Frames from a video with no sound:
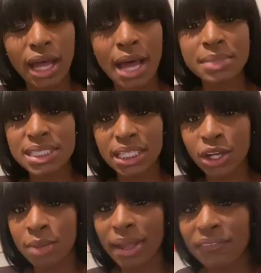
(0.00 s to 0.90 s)
I'm sitting
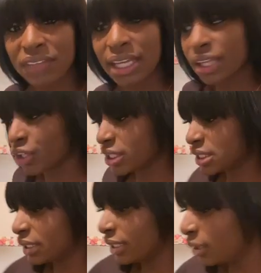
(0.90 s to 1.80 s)
on my feet and they're
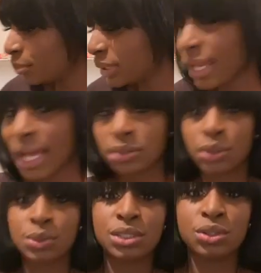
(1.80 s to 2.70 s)
asleep. Like, I don't know
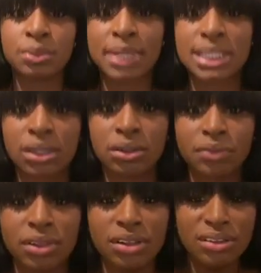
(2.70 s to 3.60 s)
what to do with myself.
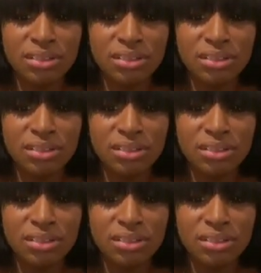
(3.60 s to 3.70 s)
Oh